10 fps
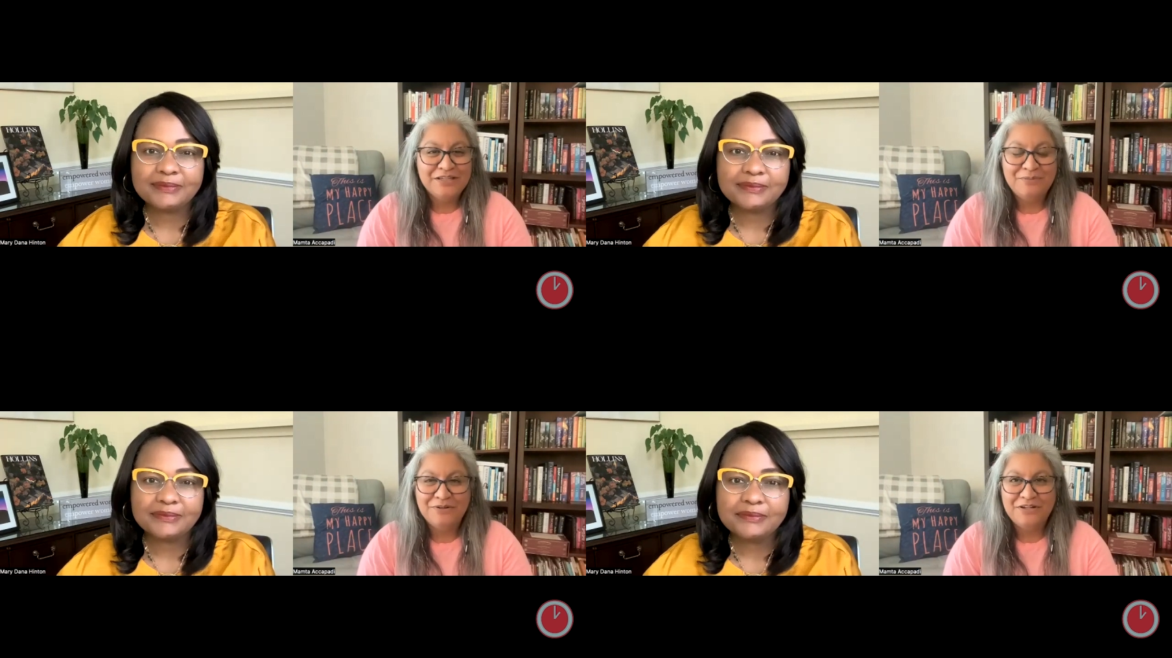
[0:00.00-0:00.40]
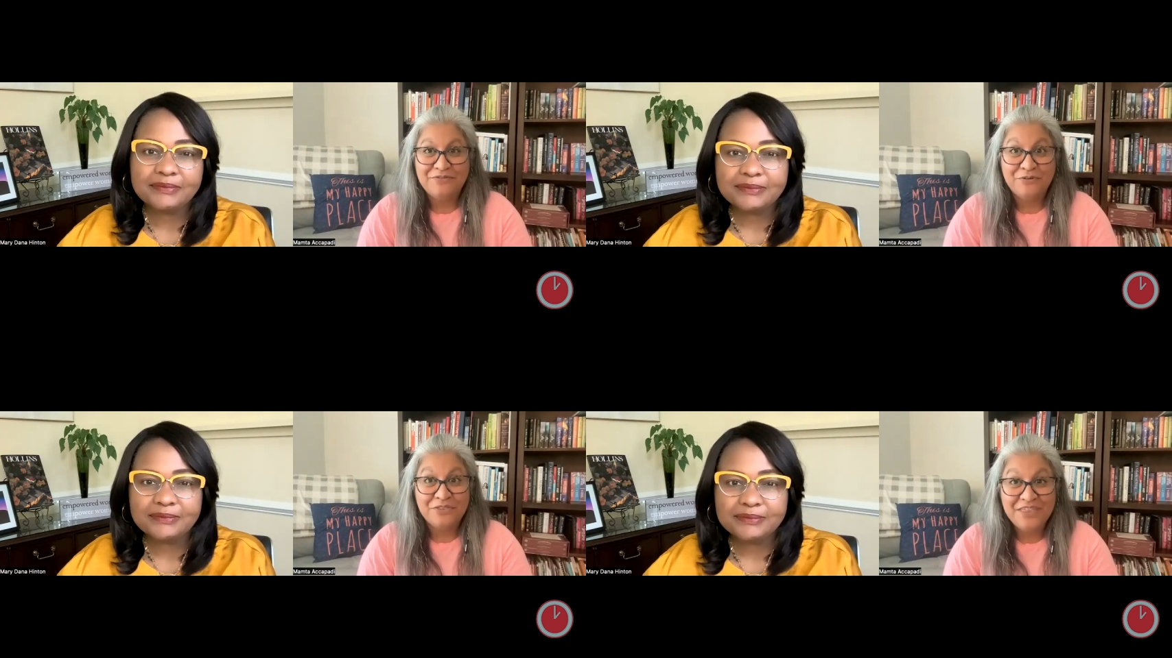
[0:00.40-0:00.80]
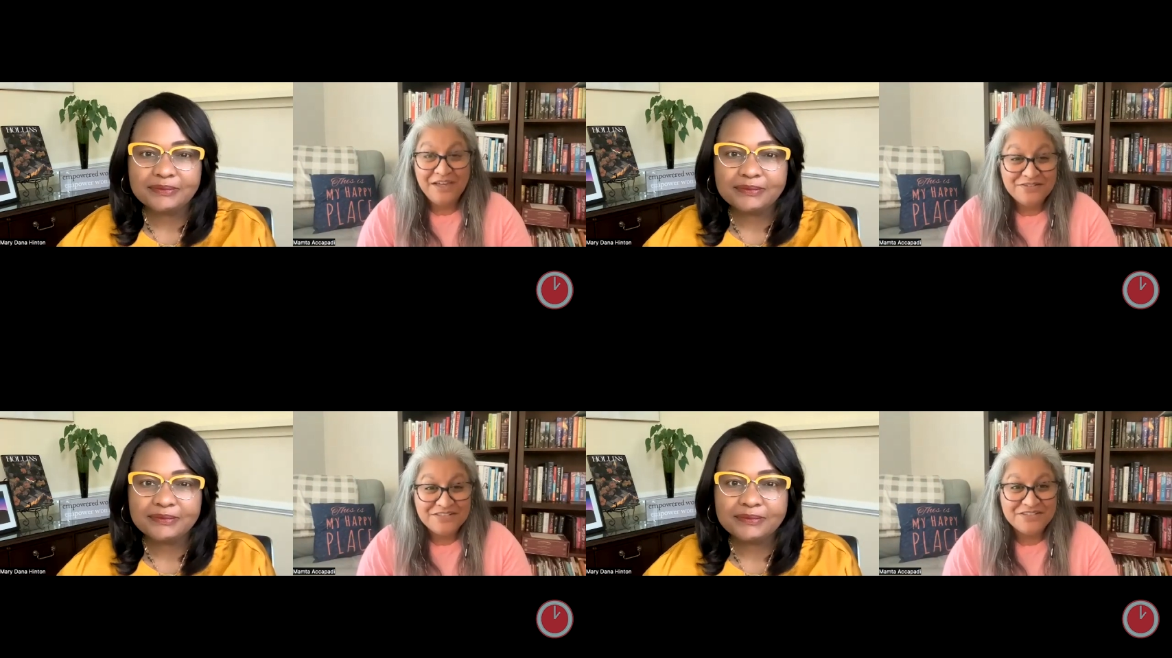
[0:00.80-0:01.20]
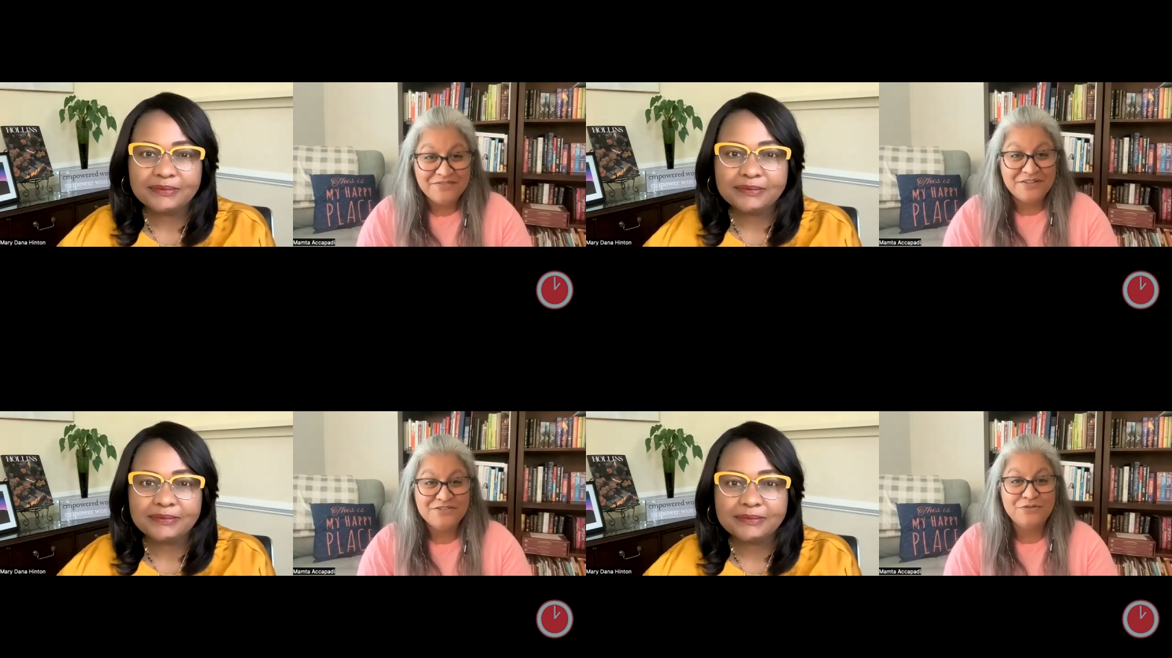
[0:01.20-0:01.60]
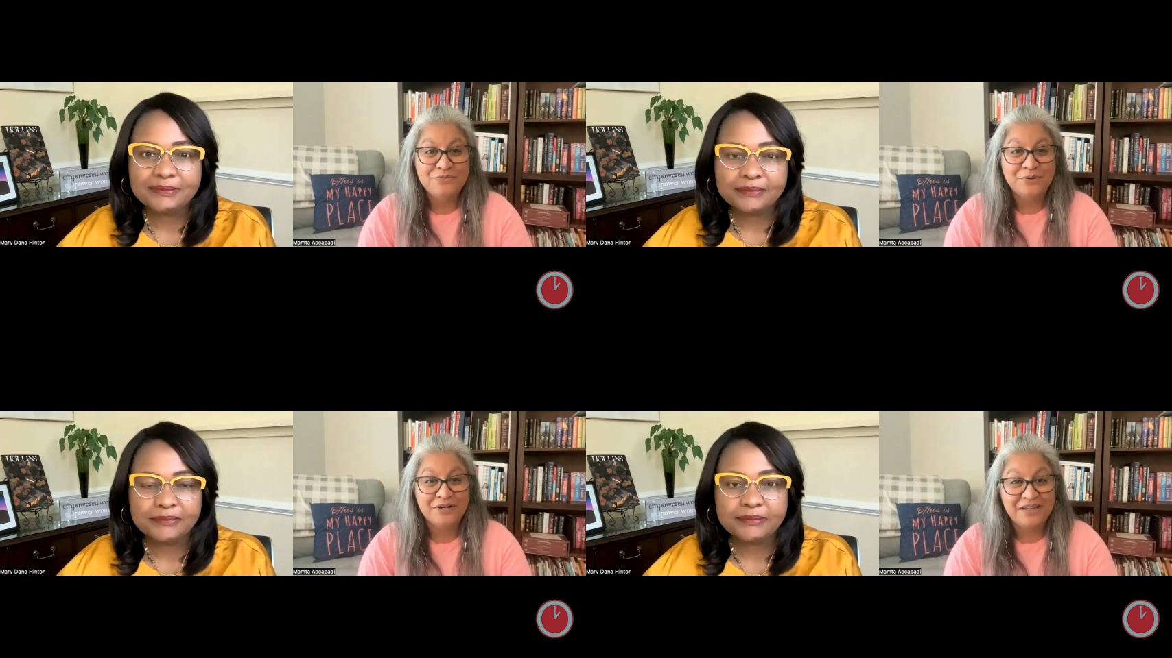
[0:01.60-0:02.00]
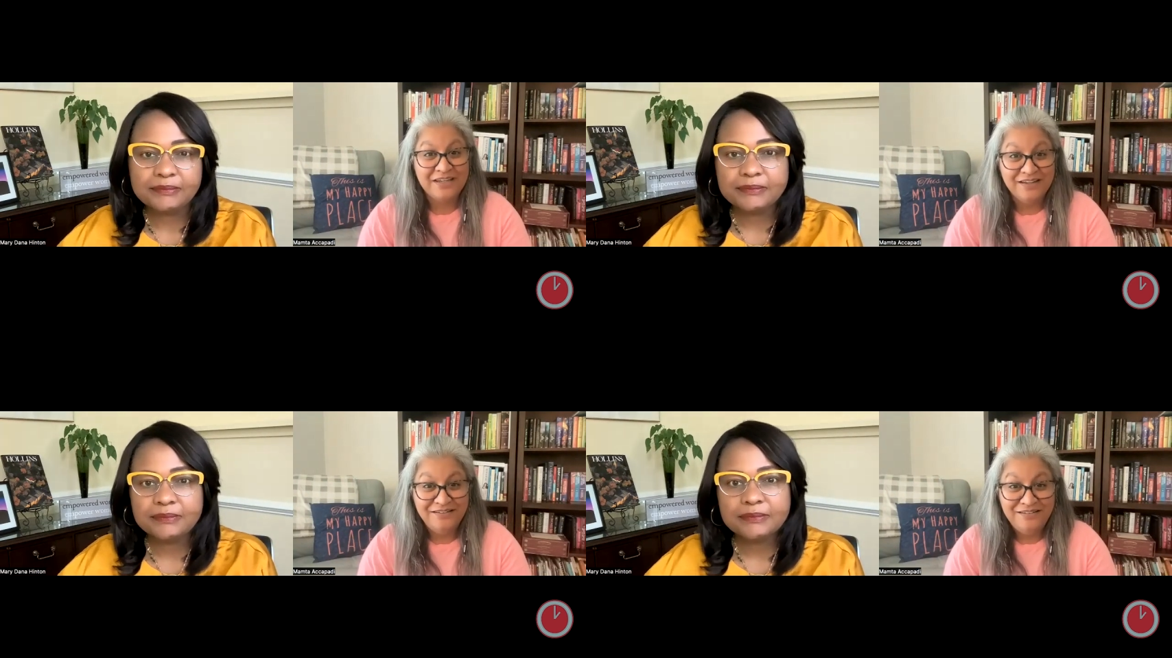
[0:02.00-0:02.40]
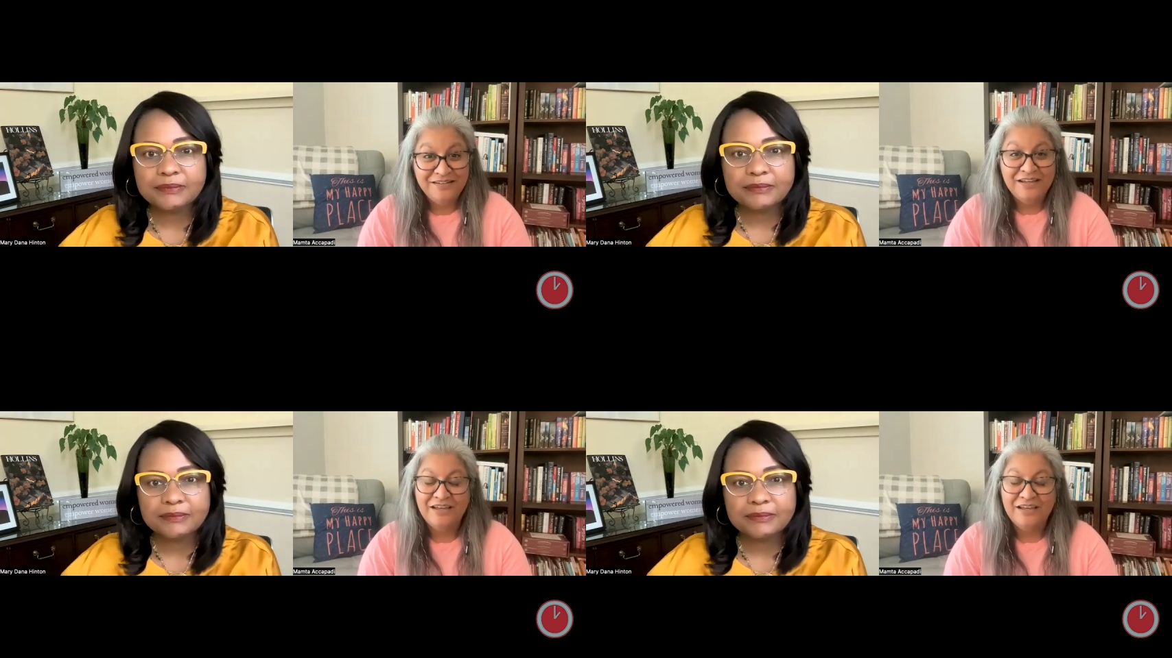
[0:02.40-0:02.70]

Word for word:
Speaker 1: community for thousands of us who work in,